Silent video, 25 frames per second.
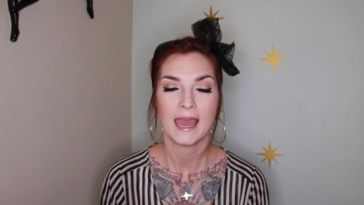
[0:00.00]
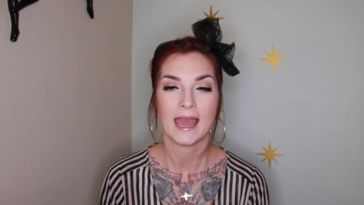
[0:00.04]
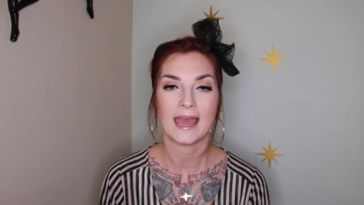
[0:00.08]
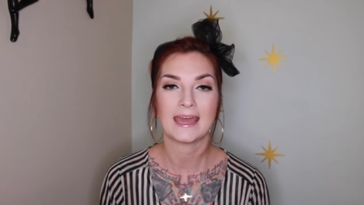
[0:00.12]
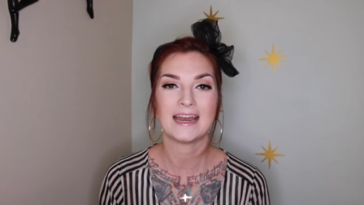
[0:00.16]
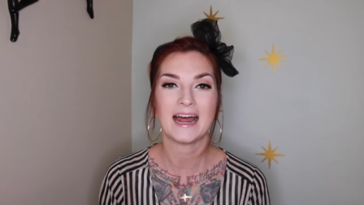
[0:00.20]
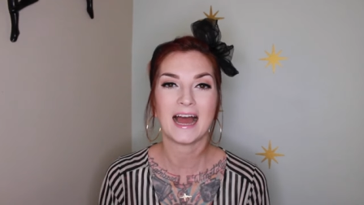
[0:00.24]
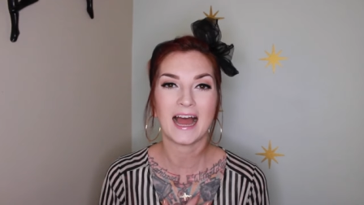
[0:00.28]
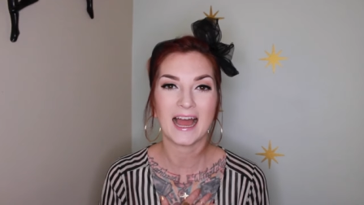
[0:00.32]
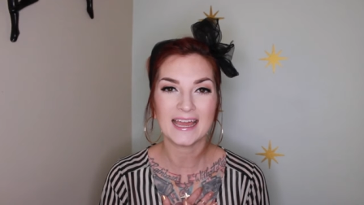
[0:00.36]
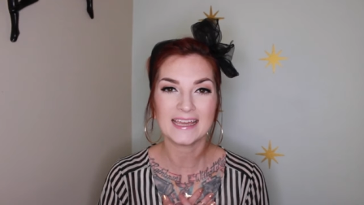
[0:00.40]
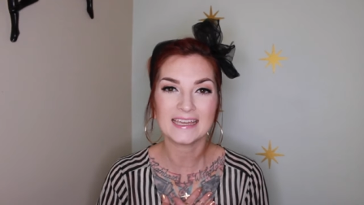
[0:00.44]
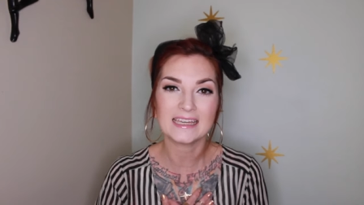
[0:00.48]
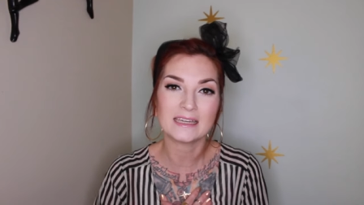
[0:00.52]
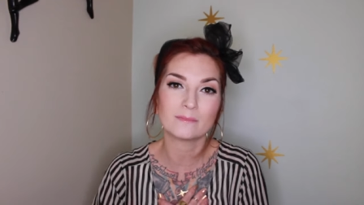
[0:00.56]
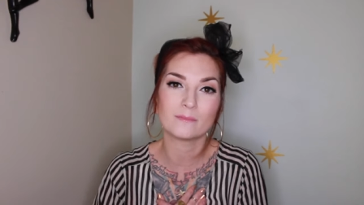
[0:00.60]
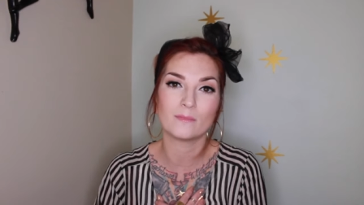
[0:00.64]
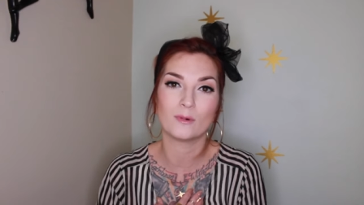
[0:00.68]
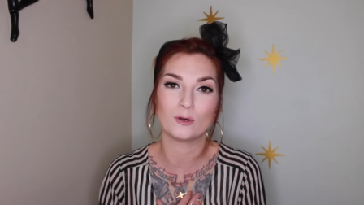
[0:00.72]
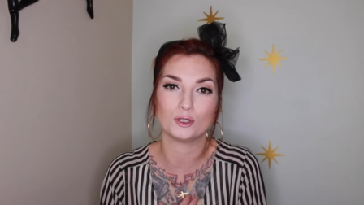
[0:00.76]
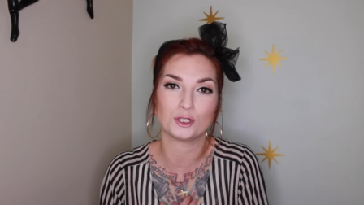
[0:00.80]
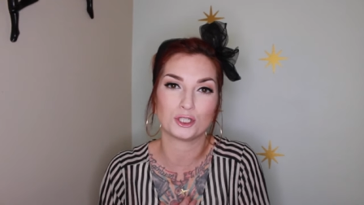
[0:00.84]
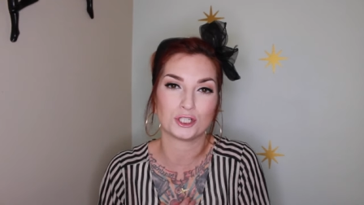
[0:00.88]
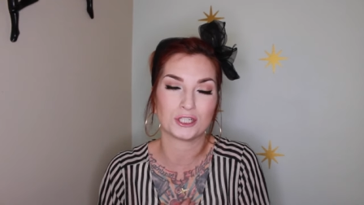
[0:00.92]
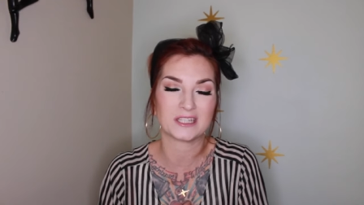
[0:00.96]
And I get
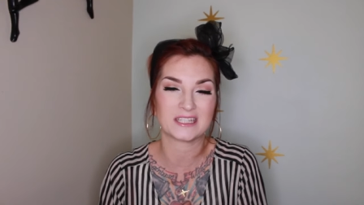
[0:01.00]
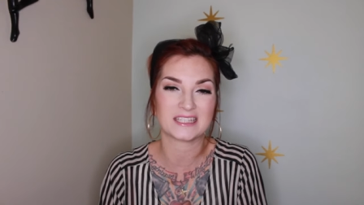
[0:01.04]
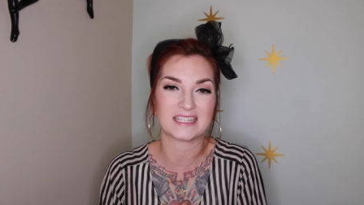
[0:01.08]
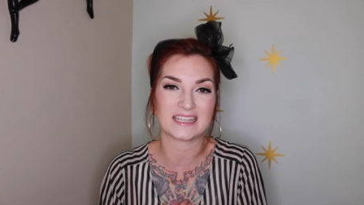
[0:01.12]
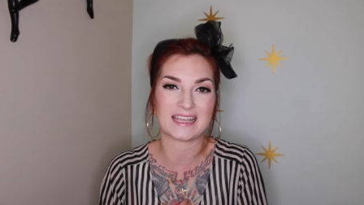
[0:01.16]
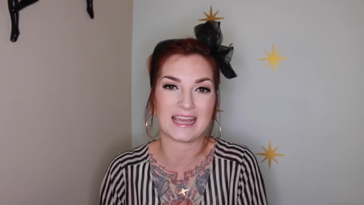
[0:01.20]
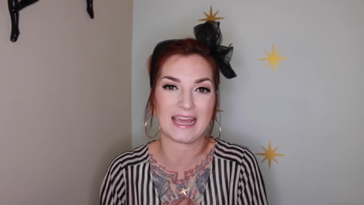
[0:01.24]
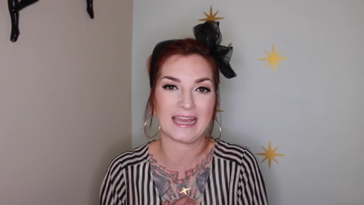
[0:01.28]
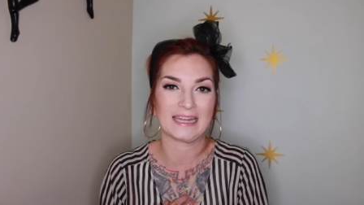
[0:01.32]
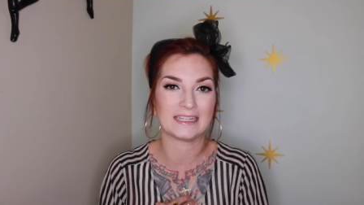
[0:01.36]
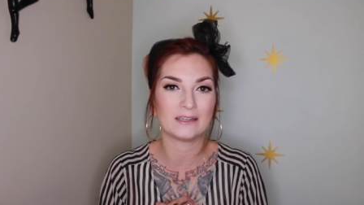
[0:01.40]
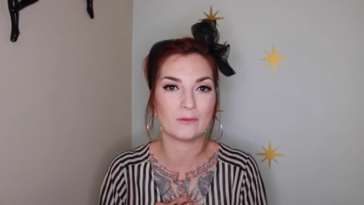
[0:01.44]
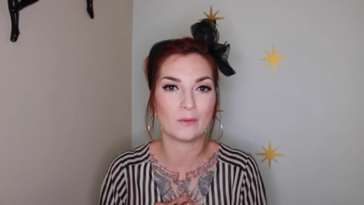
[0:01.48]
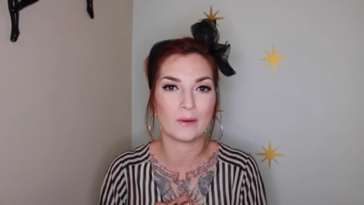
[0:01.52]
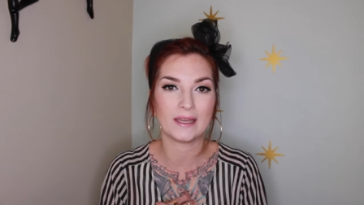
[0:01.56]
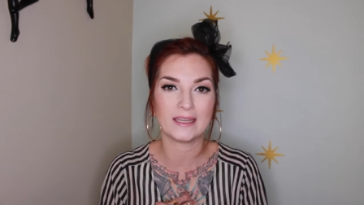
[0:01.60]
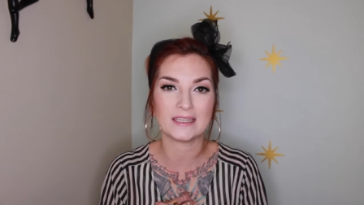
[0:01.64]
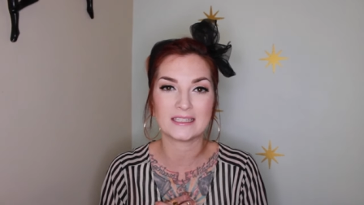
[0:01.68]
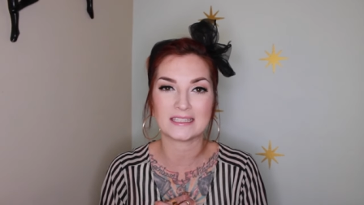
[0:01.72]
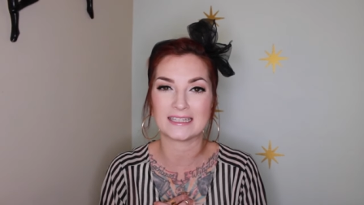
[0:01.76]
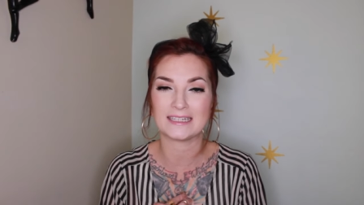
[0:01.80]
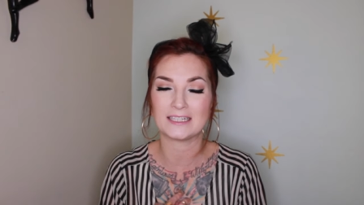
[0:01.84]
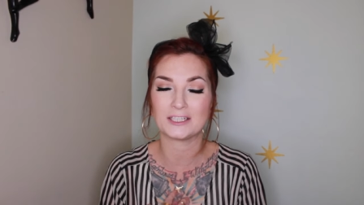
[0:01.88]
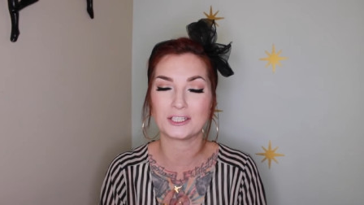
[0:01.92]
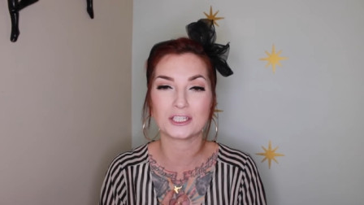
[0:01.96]
motion sick
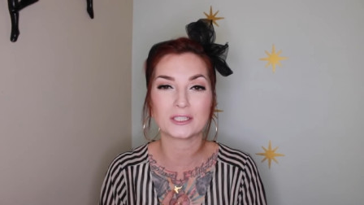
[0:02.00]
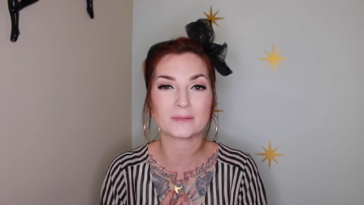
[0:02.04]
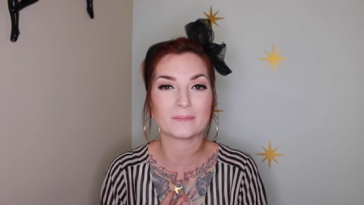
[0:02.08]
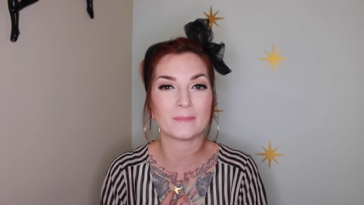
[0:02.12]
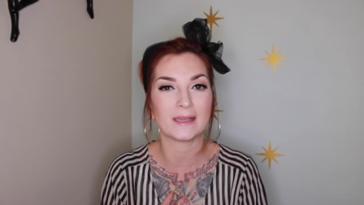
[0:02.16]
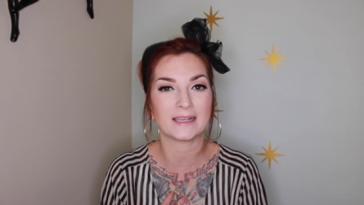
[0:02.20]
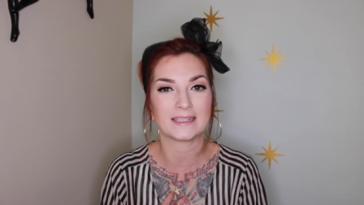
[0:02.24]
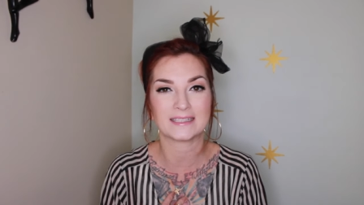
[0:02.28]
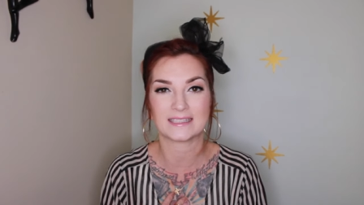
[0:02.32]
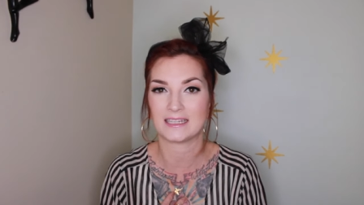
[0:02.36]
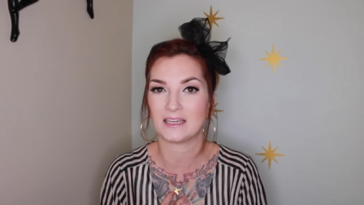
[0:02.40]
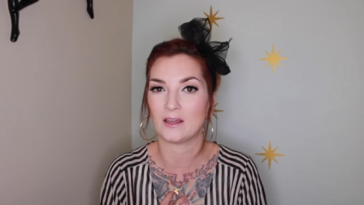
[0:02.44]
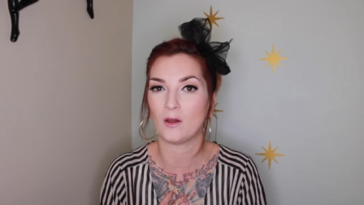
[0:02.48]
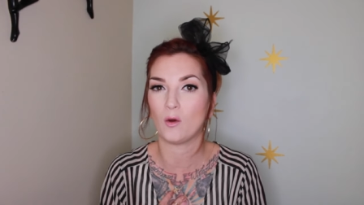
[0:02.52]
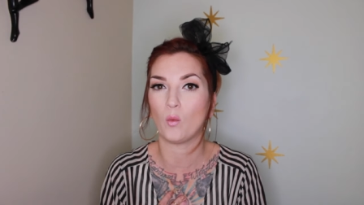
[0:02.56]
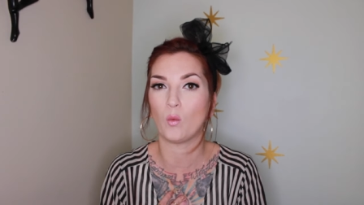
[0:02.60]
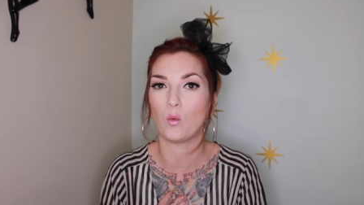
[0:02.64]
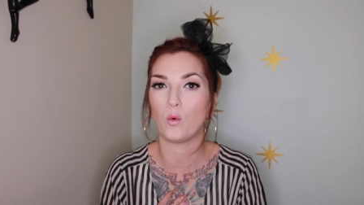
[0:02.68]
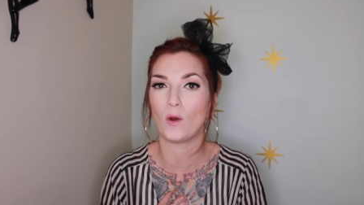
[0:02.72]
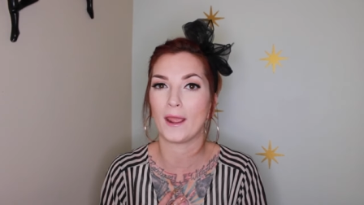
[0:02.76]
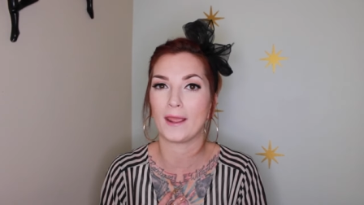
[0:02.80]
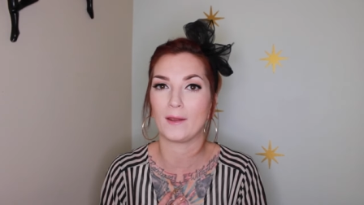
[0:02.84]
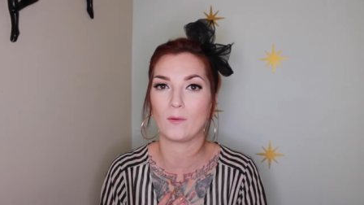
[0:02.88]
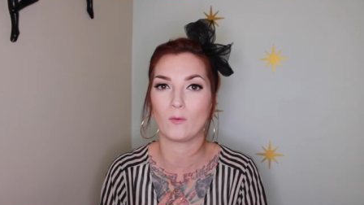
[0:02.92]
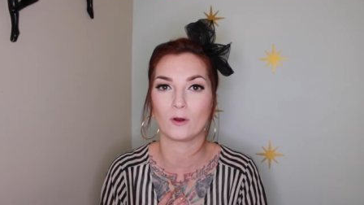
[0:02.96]
anyways, and it just makes it
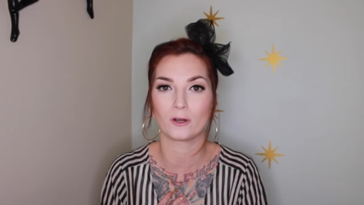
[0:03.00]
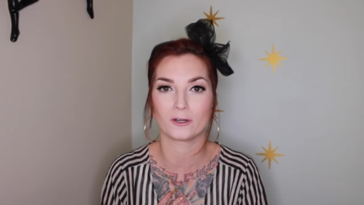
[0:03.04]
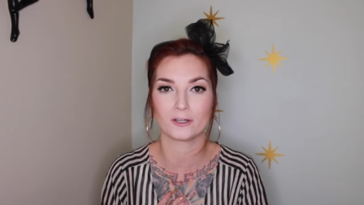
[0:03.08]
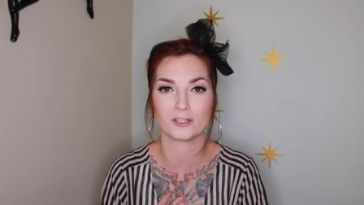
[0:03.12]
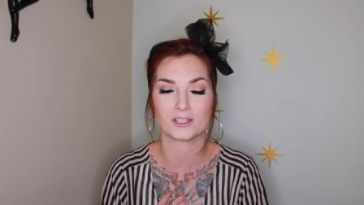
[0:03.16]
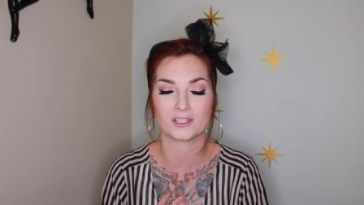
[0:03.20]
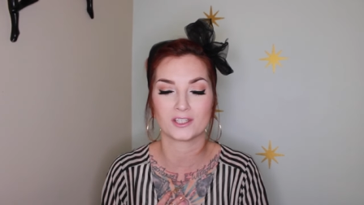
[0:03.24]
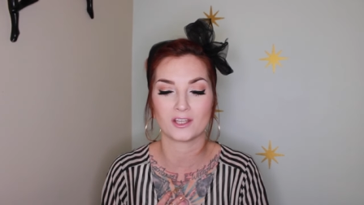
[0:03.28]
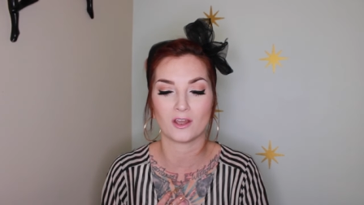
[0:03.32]
way worse.